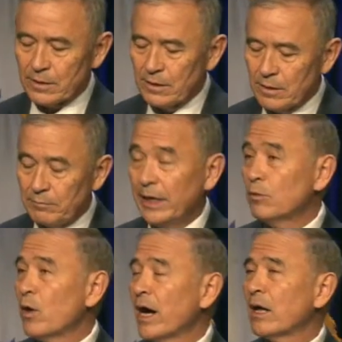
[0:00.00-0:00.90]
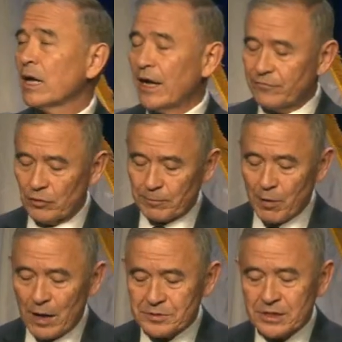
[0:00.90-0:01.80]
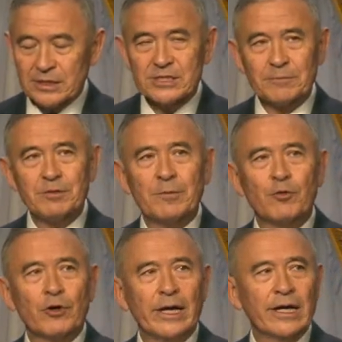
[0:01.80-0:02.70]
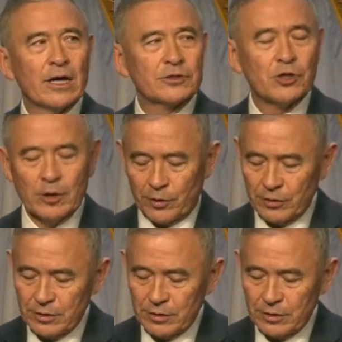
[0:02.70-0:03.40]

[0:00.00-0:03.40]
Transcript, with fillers: Meanwhile, after a promising September and October,